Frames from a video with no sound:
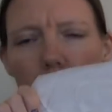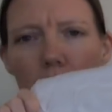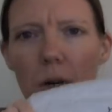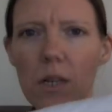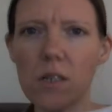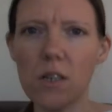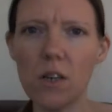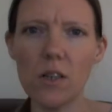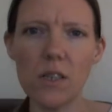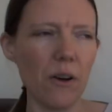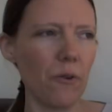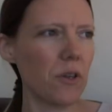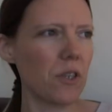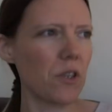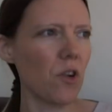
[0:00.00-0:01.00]
But it turns
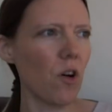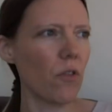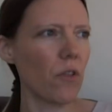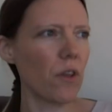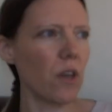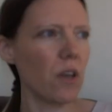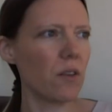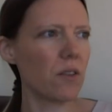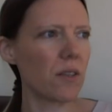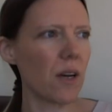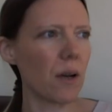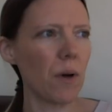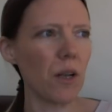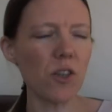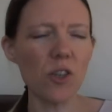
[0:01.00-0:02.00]
out it's not. The
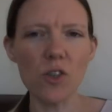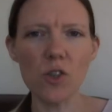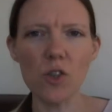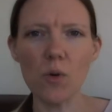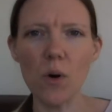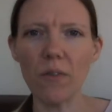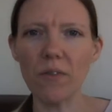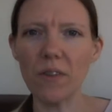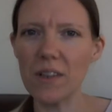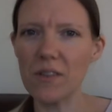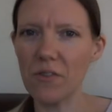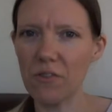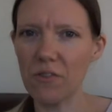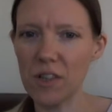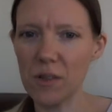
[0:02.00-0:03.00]
Dimensions 12 Days
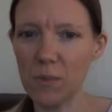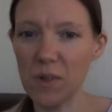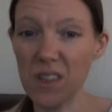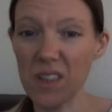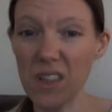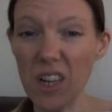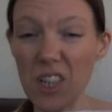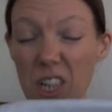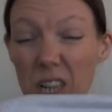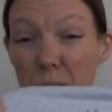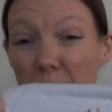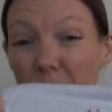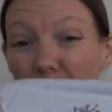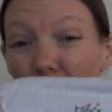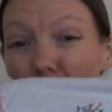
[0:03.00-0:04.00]
of Christmas is actually
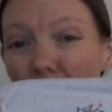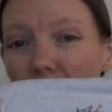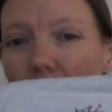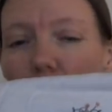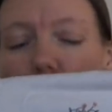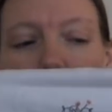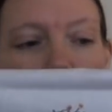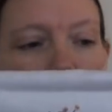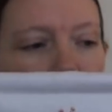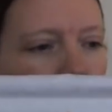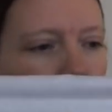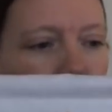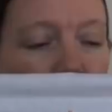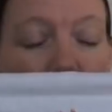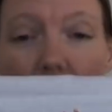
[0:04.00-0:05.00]
my oldest one,
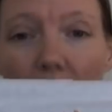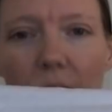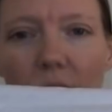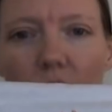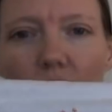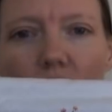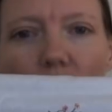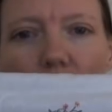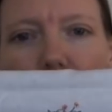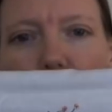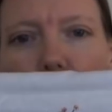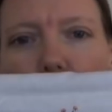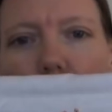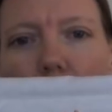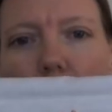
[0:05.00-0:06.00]
which I haven't touched,
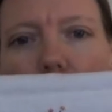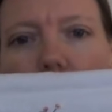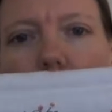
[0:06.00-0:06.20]
but